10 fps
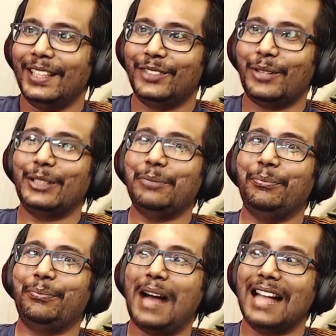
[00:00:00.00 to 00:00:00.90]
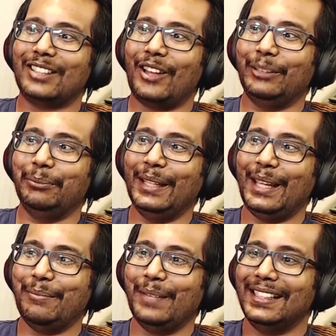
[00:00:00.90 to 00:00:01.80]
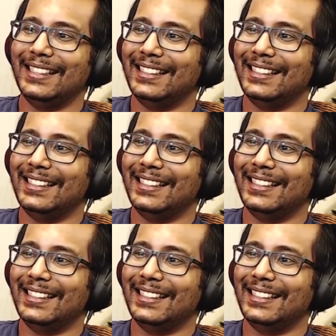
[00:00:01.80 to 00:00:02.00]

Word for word: He's trying to pass on the blame.